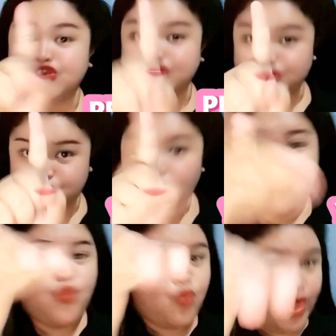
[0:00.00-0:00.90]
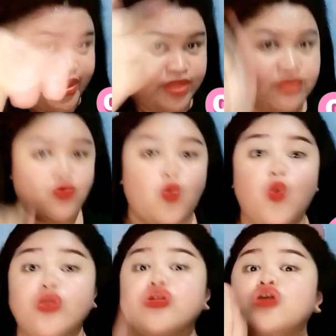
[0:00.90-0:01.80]
you, one.
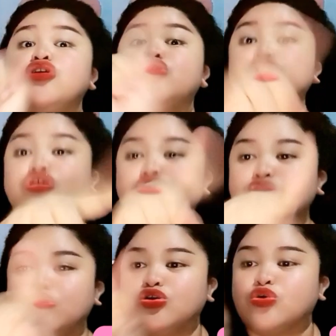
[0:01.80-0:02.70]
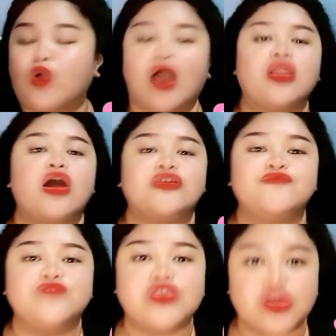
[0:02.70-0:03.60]
Or you, a lot of
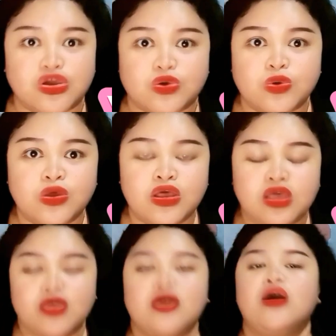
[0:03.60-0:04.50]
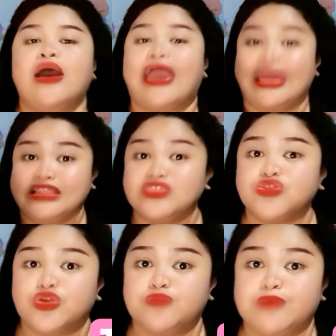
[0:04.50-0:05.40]
you. And the
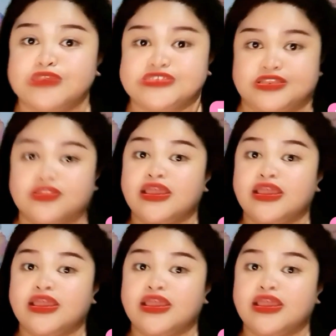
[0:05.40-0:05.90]
third person,